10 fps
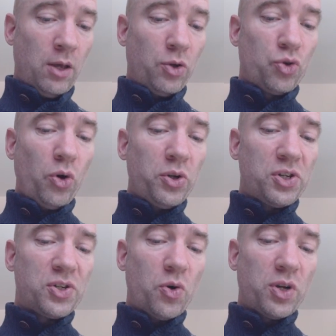You draw your
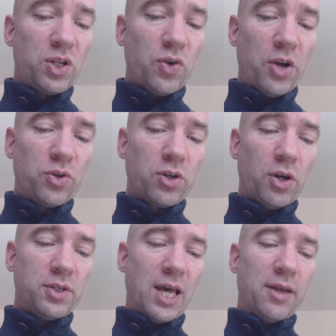sword and try to
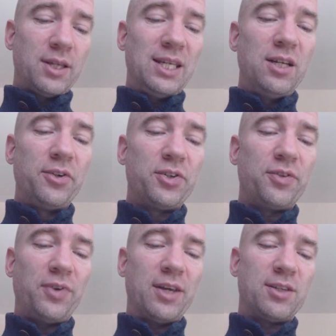cut down the eagle's
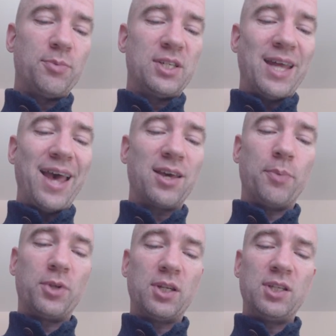fearsome attacker,
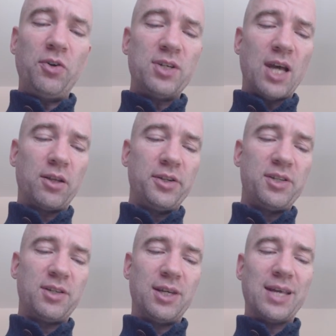but the pterodactyl
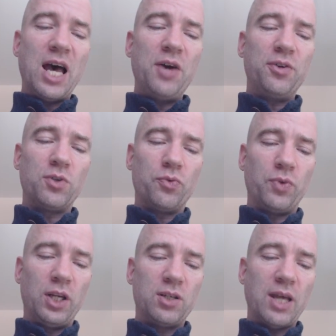stays out of your
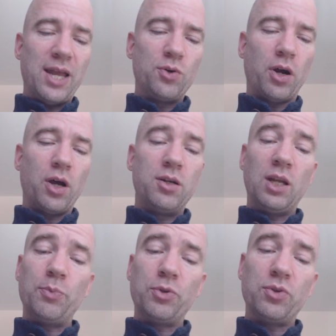reach and you are
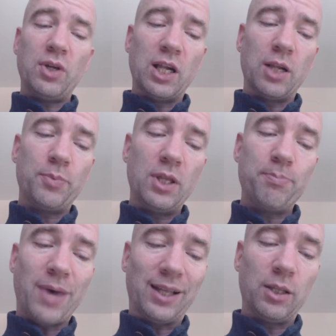unable to help in the
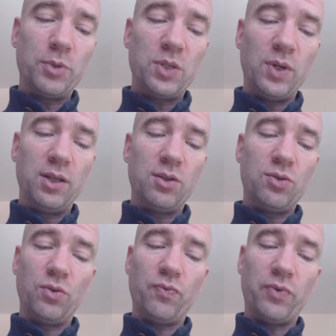battle between the
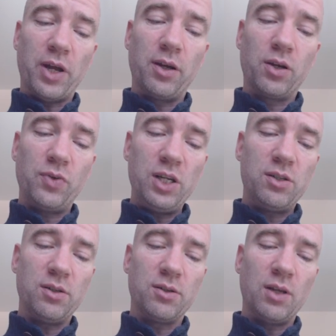two flying
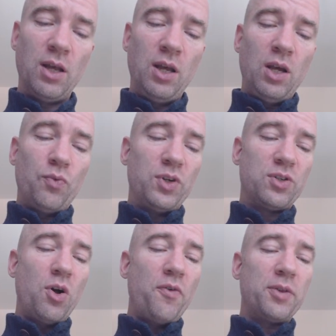creatures.
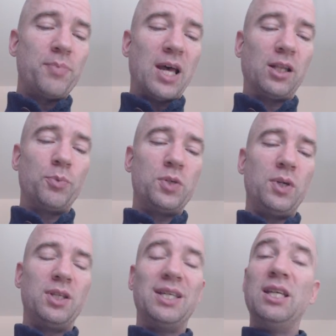Resolve the battle
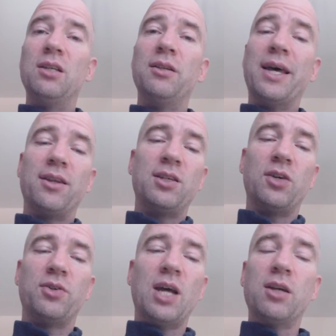between the eagle and the
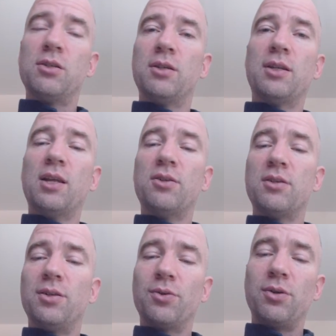pterodactyl, and that
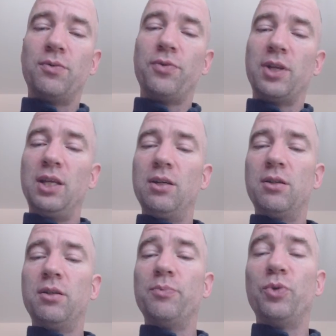doesn't look good for the
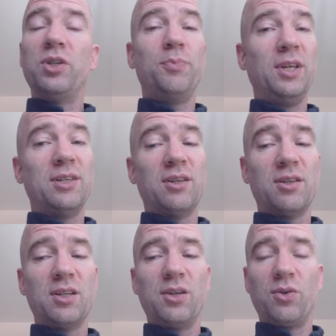eagle, which means it
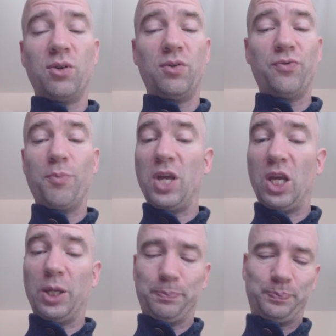doesn't look good for me.